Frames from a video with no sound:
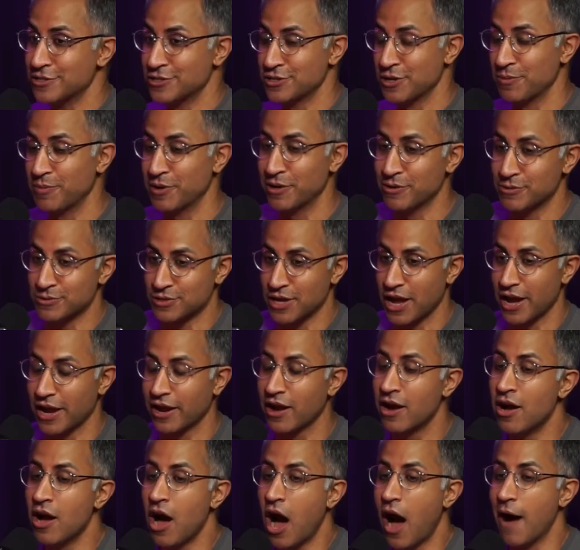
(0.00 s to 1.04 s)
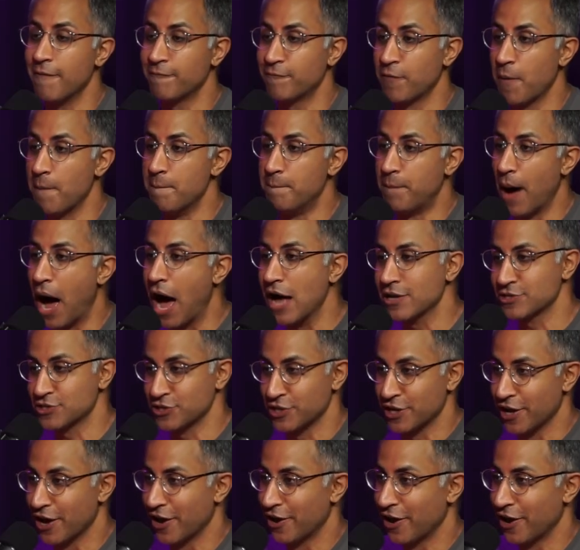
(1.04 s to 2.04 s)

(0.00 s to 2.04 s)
somebody was like, "I'm from Bosnia,"